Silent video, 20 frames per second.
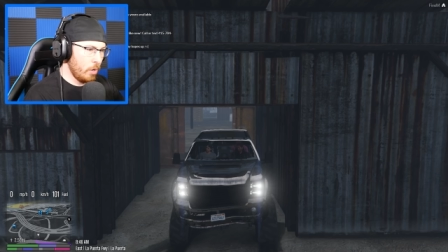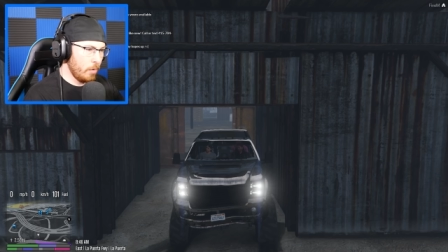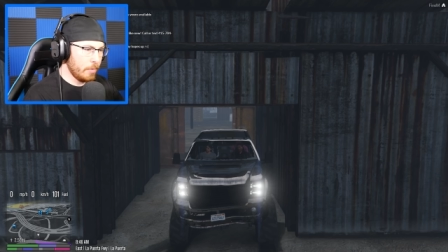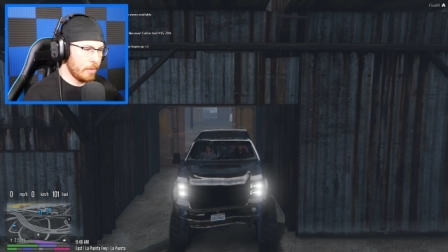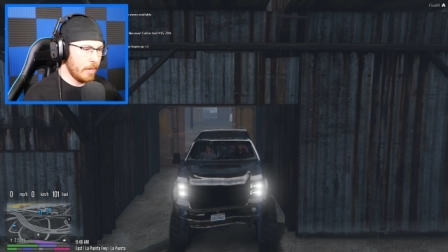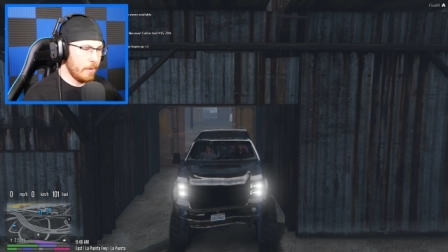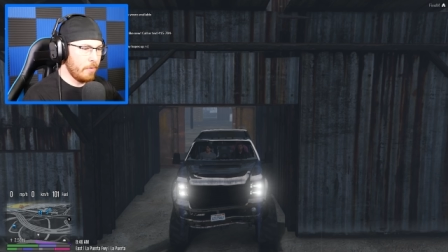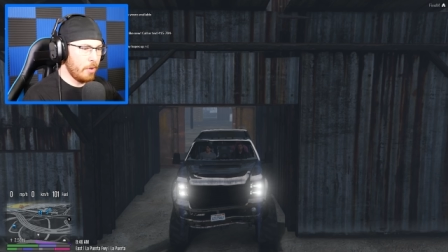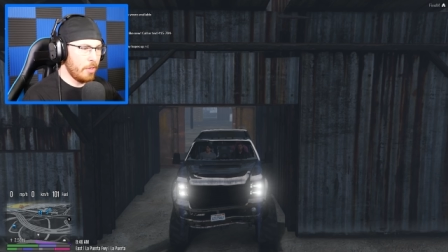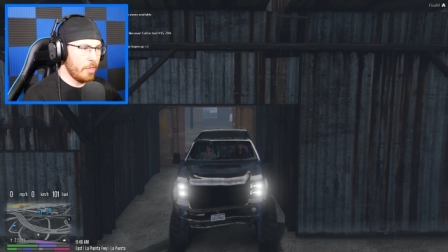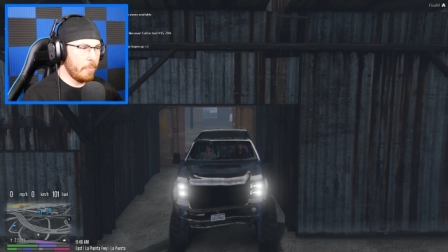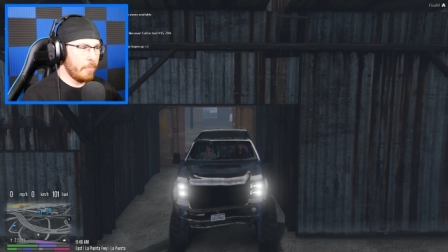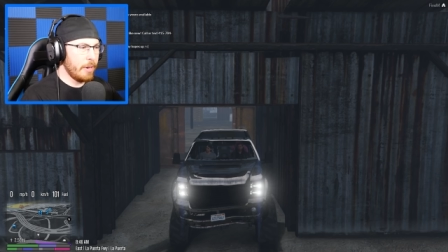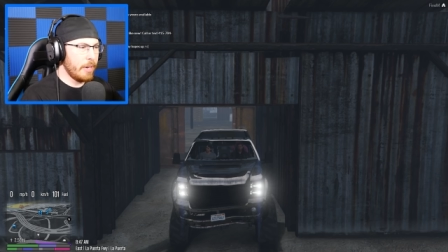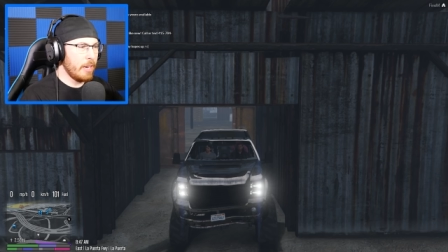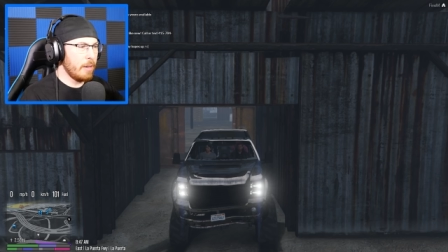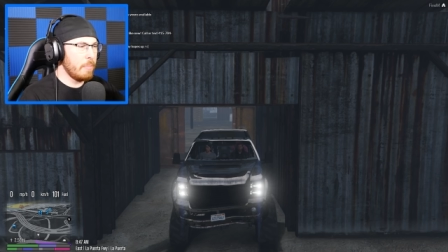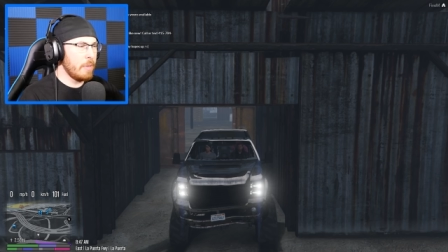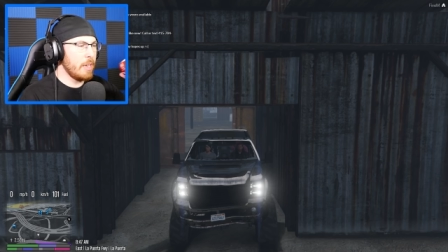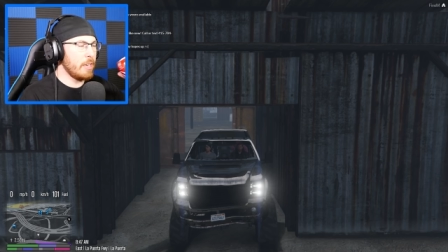Well, give all the
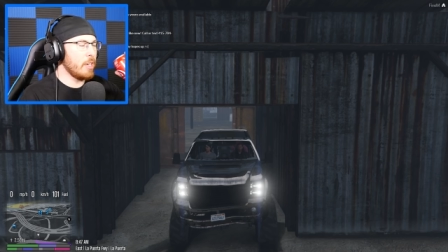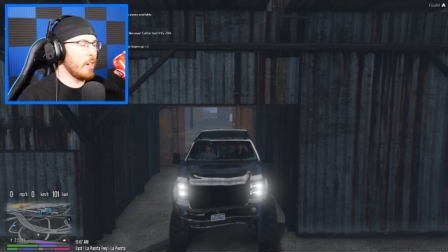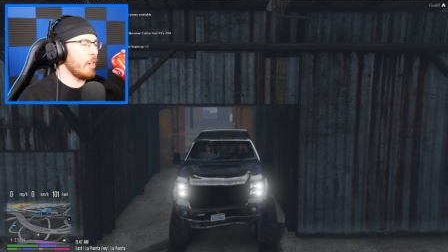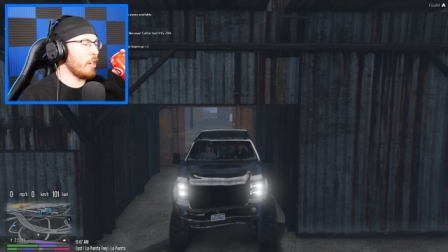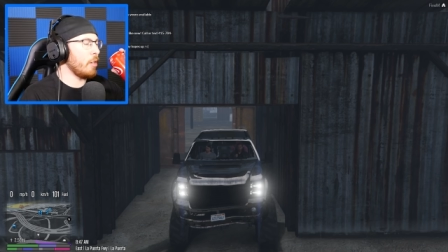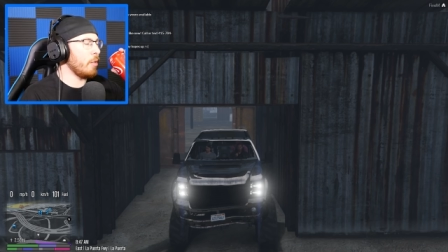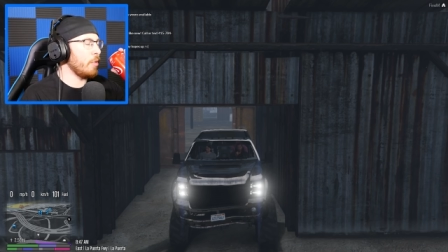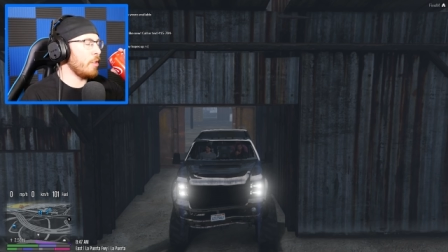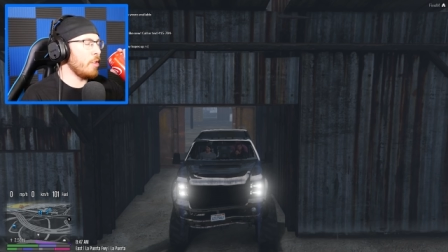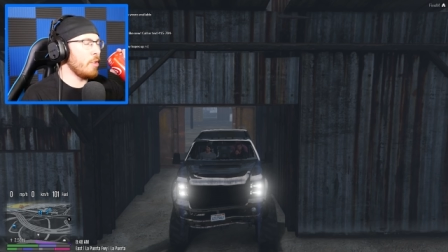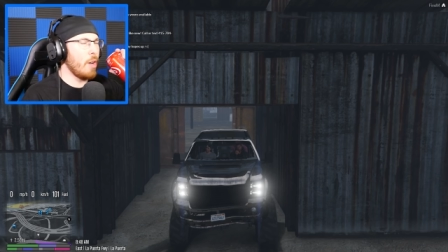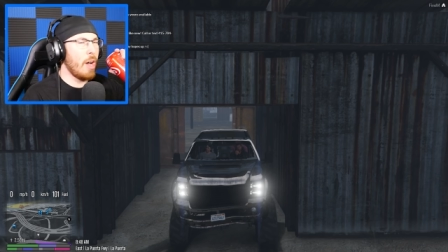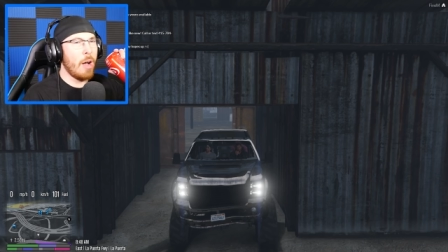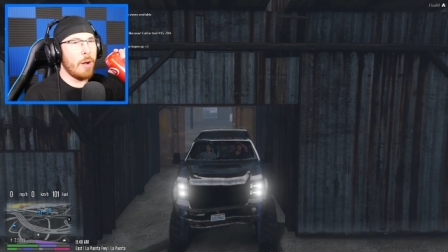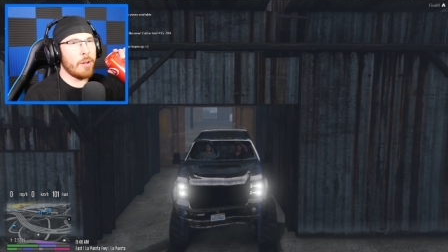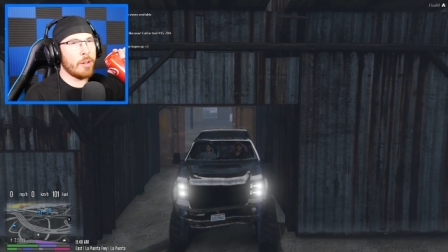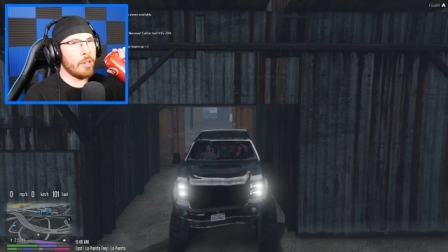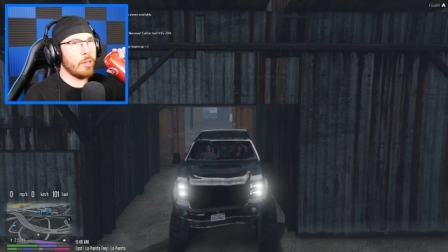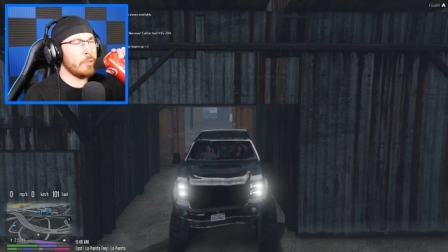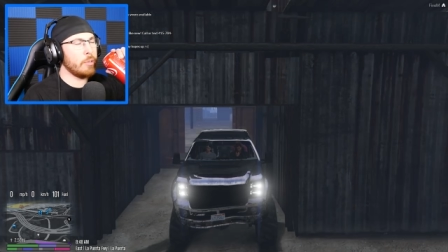money to me, Taco. You know
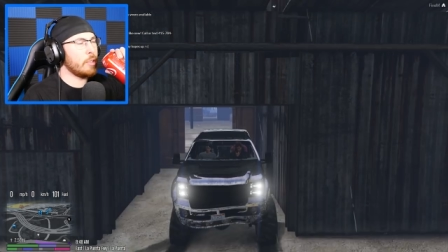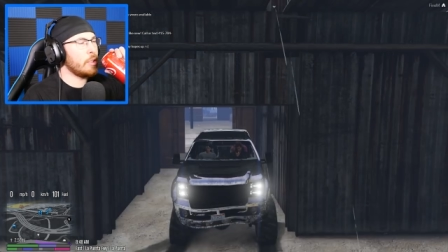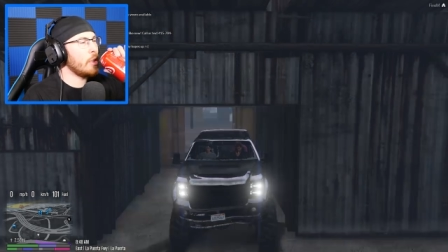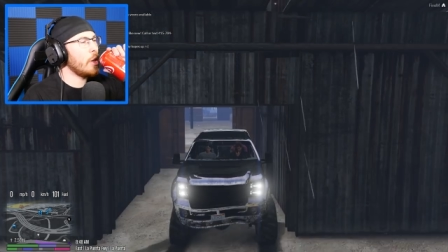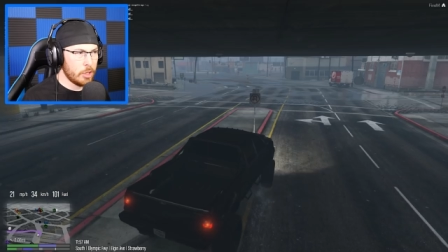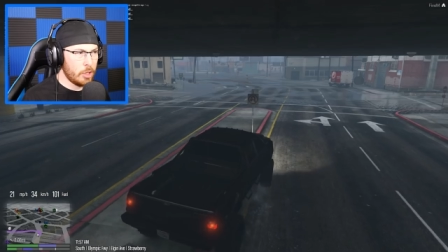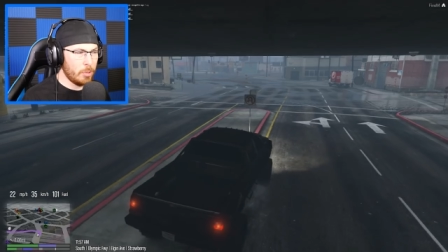how it goes.